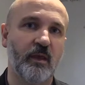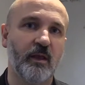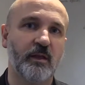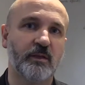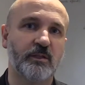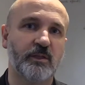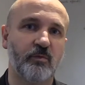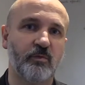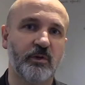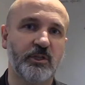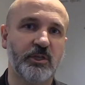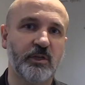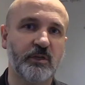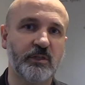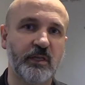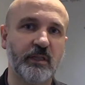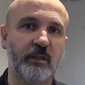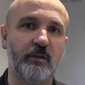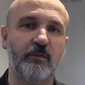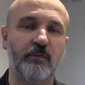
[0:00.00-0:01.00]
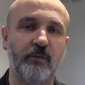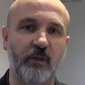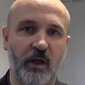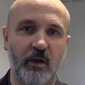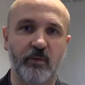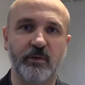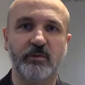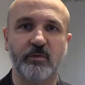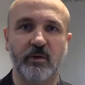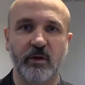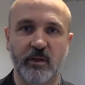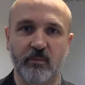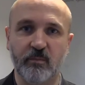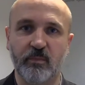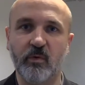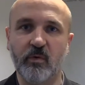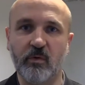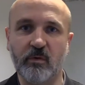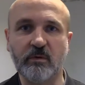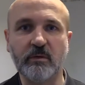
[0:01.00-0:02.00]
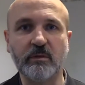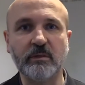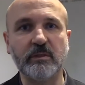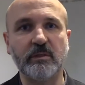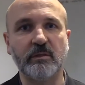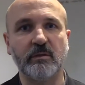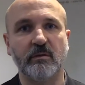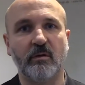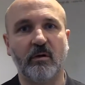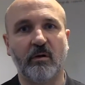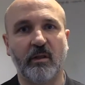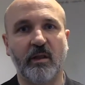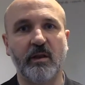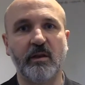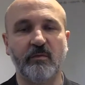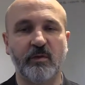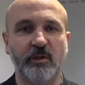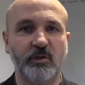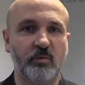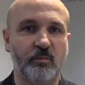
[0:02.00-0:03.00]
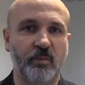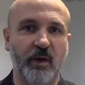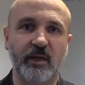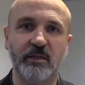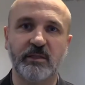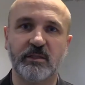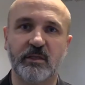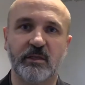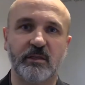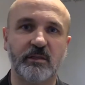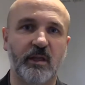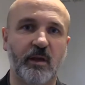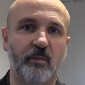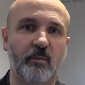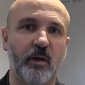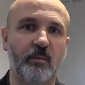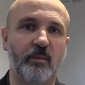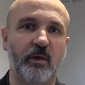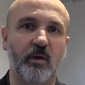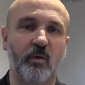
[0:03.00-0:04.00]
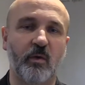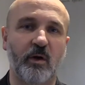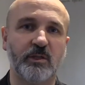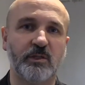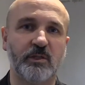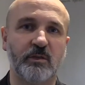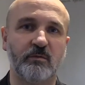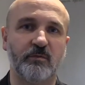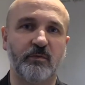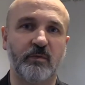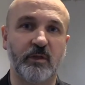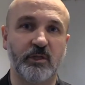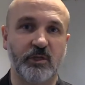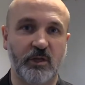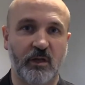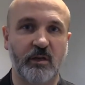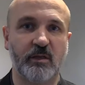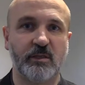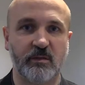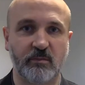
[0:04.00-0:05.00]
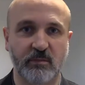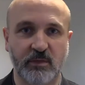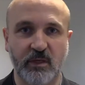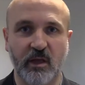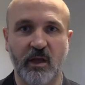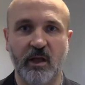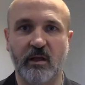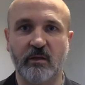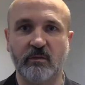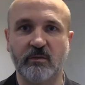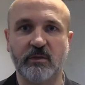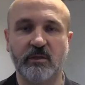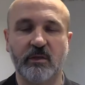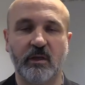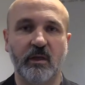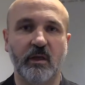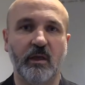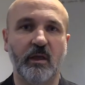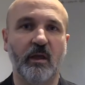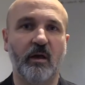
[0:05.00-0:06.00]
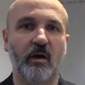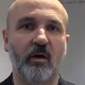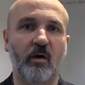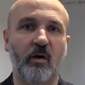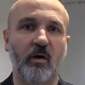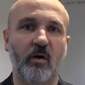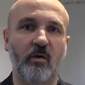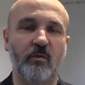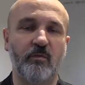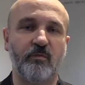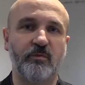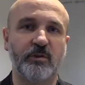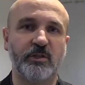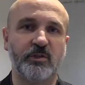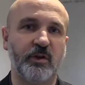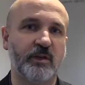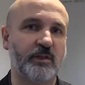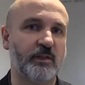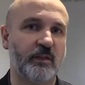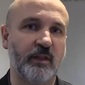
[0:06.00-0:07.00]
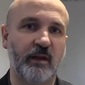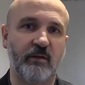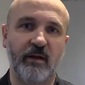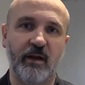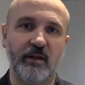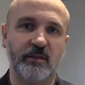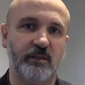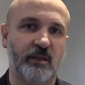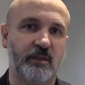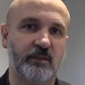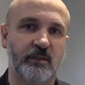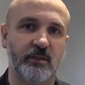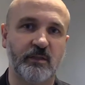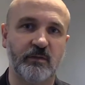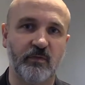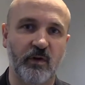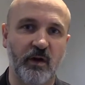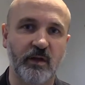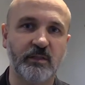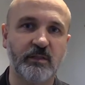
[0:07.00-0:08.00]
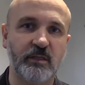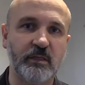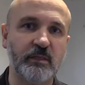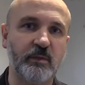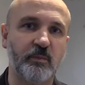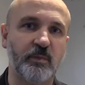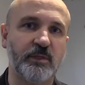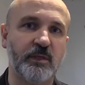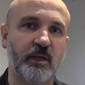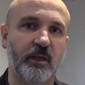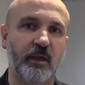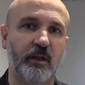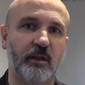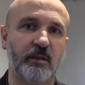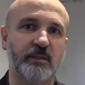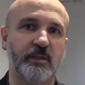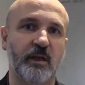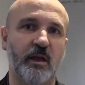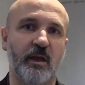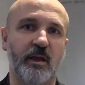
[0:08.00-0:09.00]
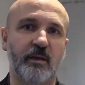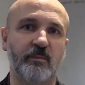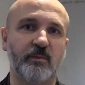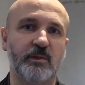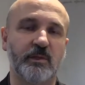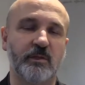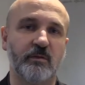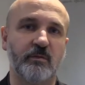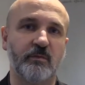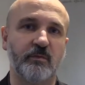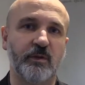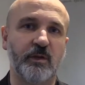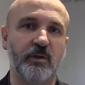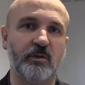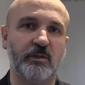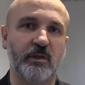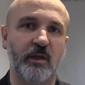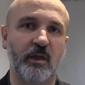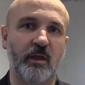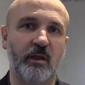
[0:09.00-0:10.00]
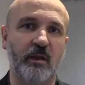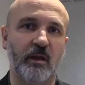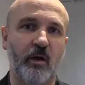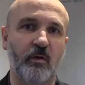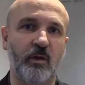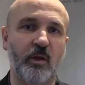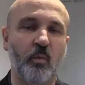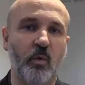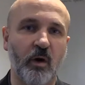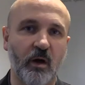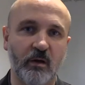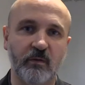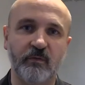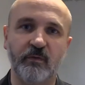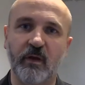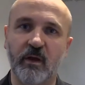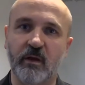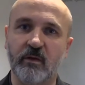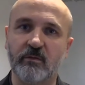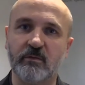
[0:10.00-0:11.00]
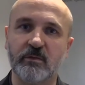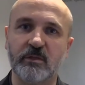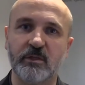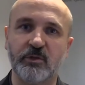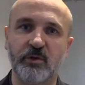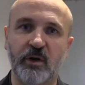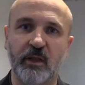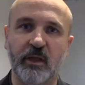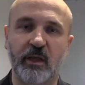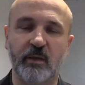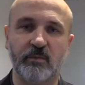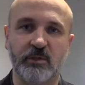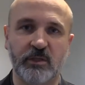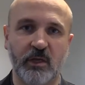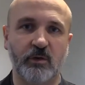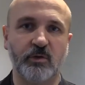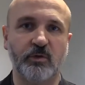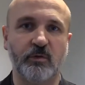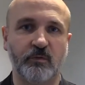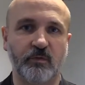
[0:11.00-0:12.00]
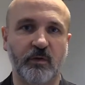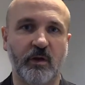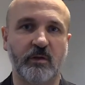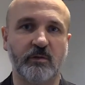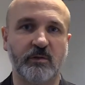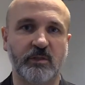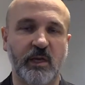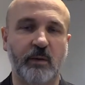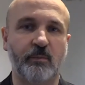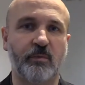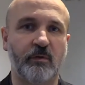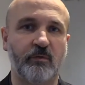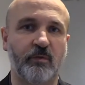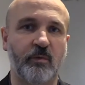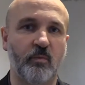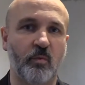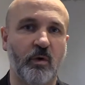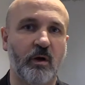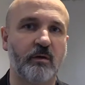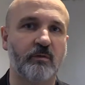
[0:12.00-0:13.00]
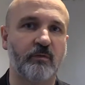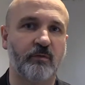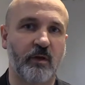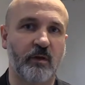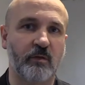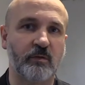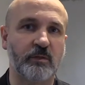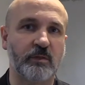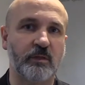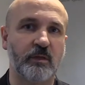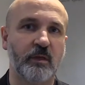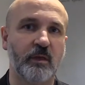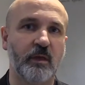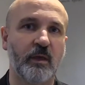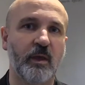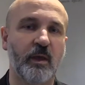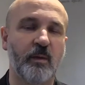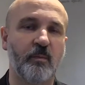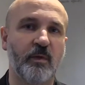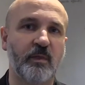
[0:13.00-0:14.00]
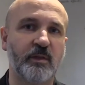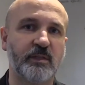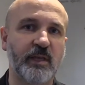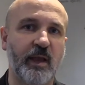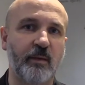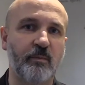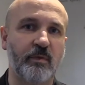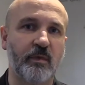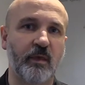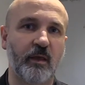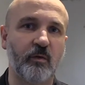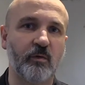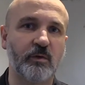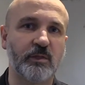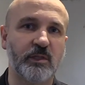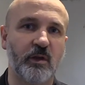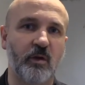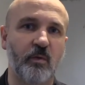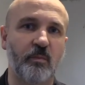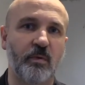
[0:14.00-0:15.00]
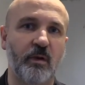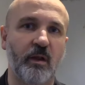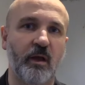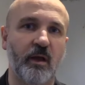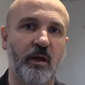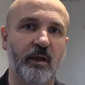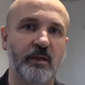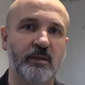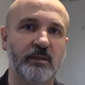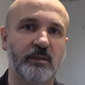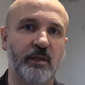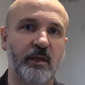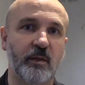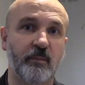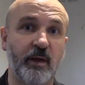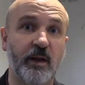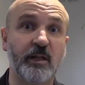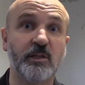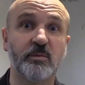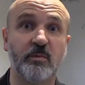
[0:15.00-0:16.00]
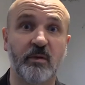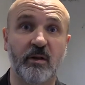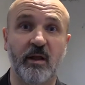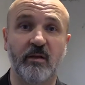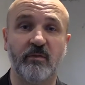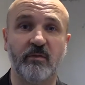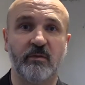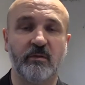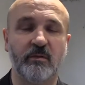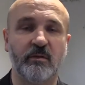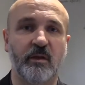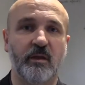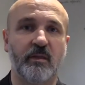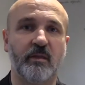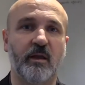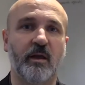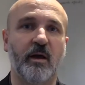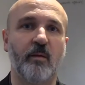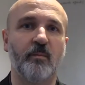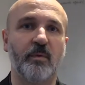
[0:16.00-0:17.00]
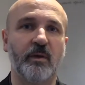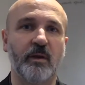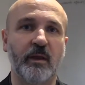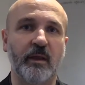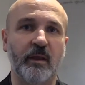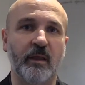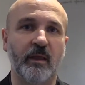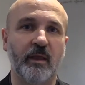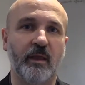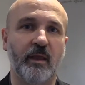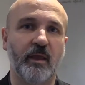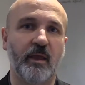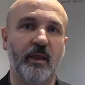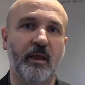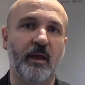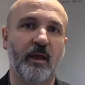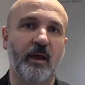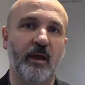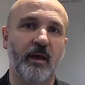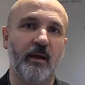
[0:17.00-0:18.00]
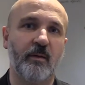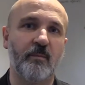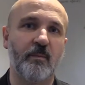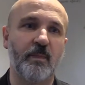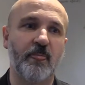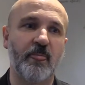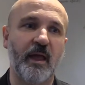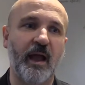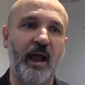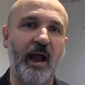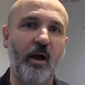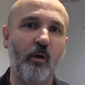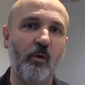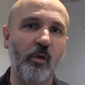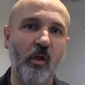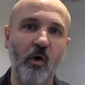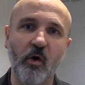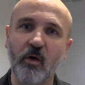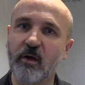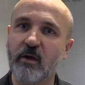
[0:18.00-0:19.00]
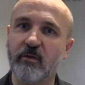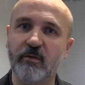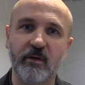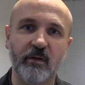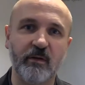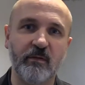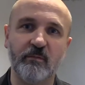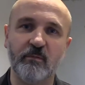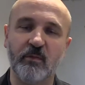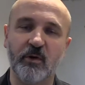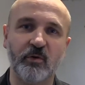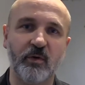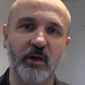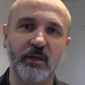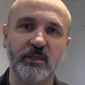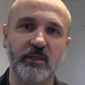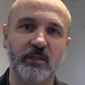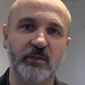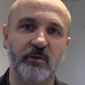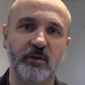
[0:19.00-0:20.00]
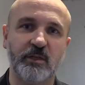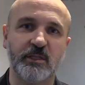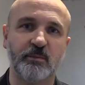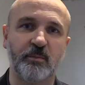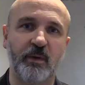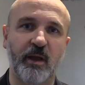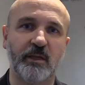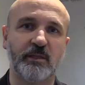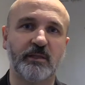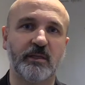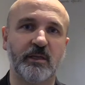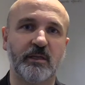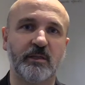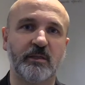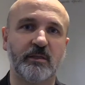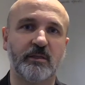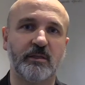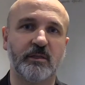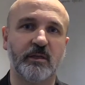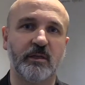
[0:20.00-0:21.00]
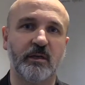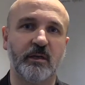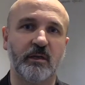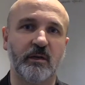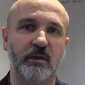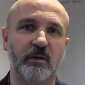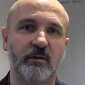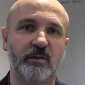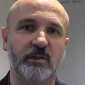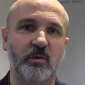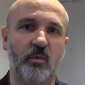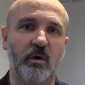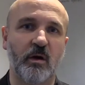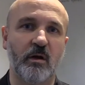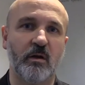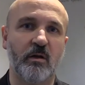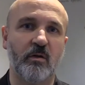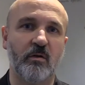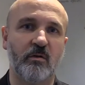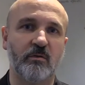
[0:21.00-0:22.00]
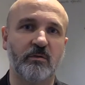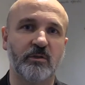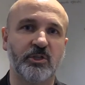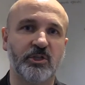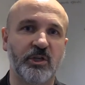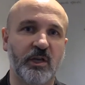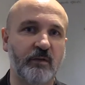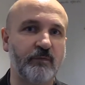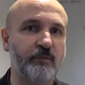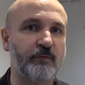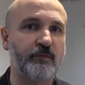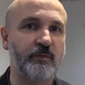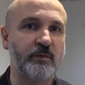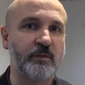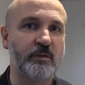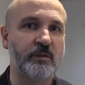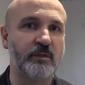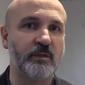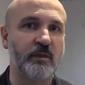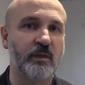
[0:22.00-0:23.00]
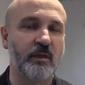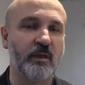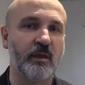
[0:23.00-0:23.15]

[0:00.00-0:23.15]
So reducing the flow is really important. On an individual basis, that might be a question for the journalists themselves of restricting their access to devices at particular times, of using only work phones and trying to keep social phones separate from work phones. But the same thing also applies in a management level in the company. How long are moderators are expected to work on shifts?